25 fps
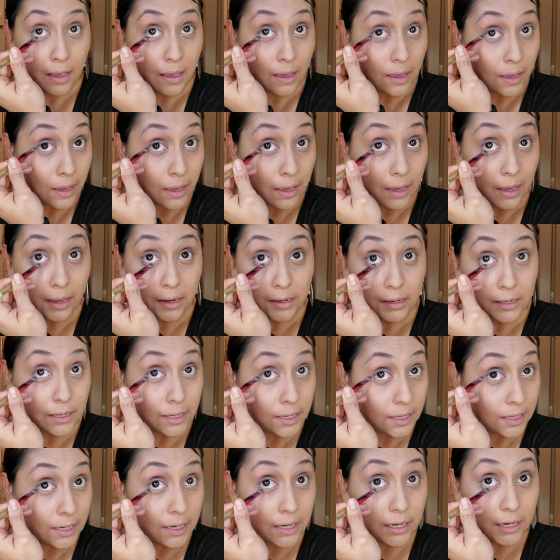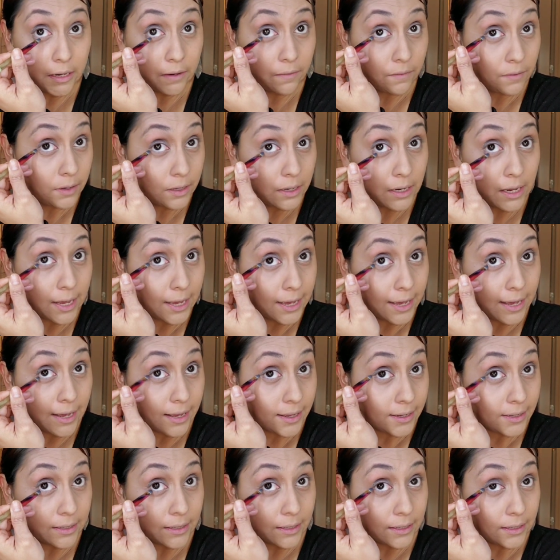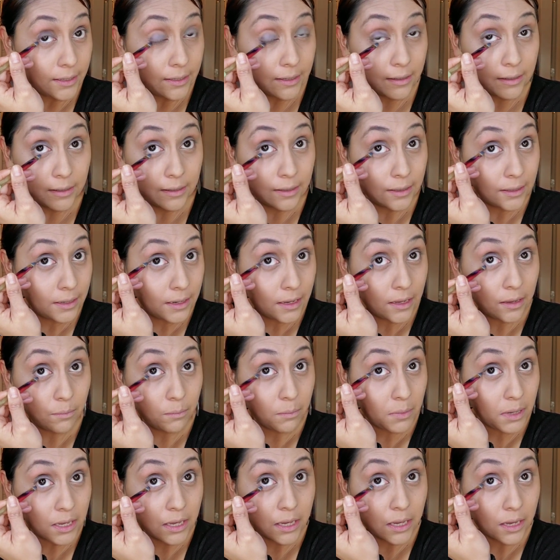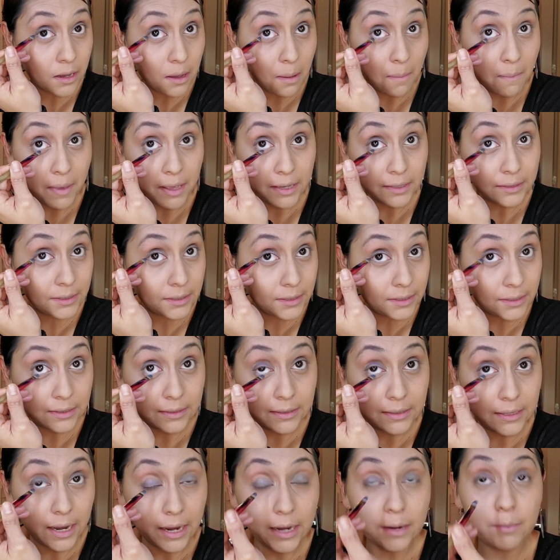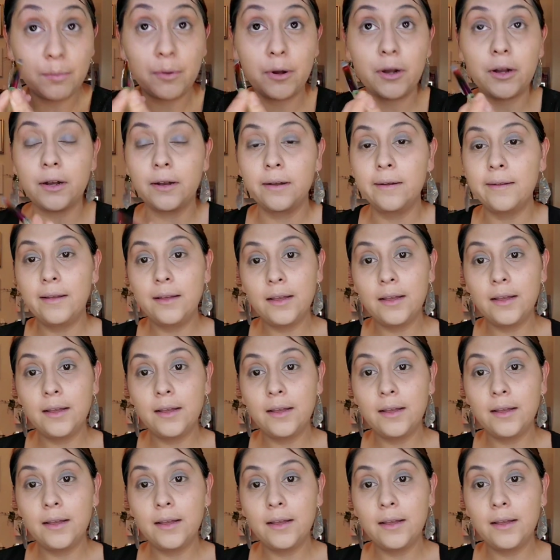And he even added him making a mess in his diaper